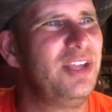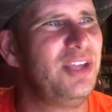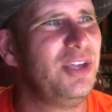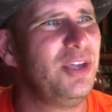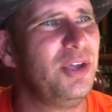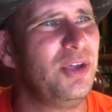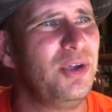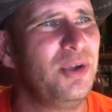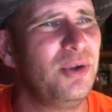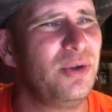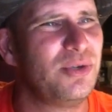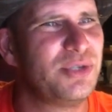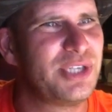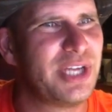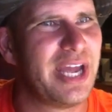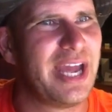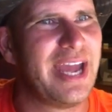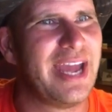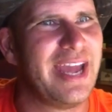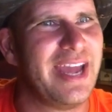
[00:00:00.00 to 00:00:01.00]
huge
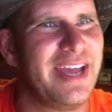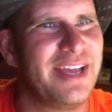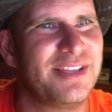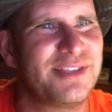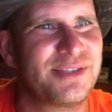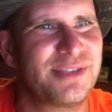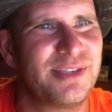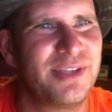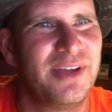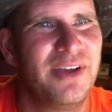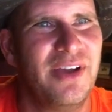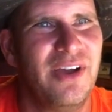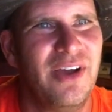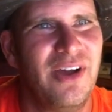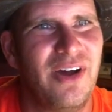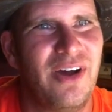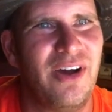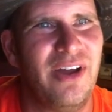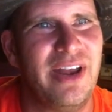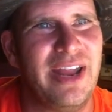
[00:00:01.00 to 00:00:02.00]
jazz
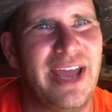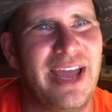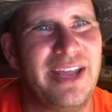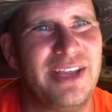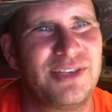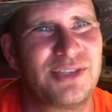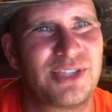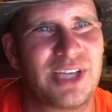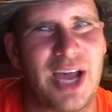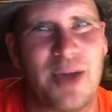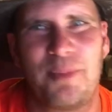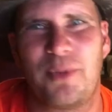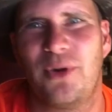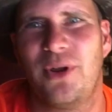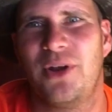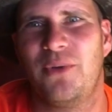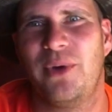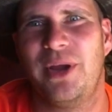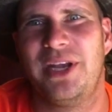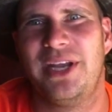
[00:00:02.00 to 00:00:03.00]
on how you stop a
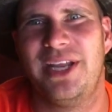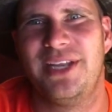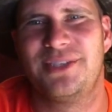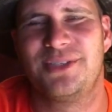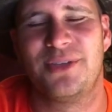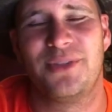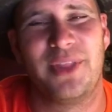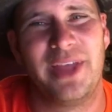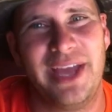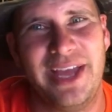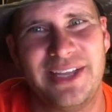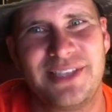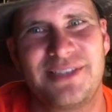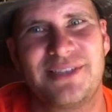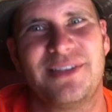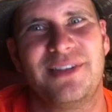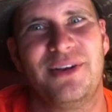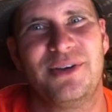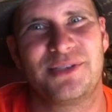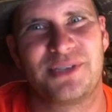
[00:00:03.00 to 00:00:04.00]
runaway diesel.
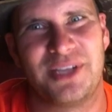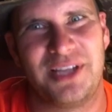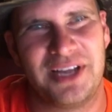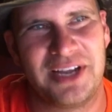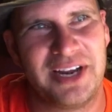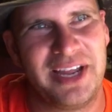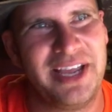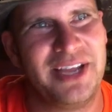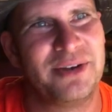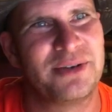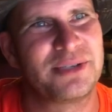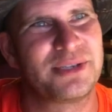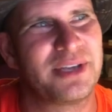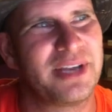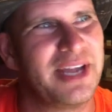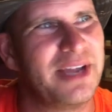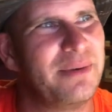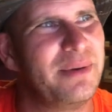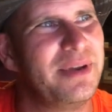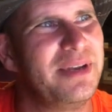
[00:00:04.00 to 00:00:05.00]
There's a lot of haters
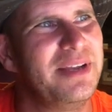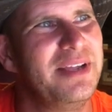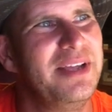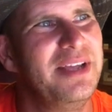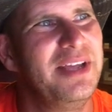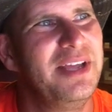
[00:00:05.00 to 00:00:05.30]
on that one.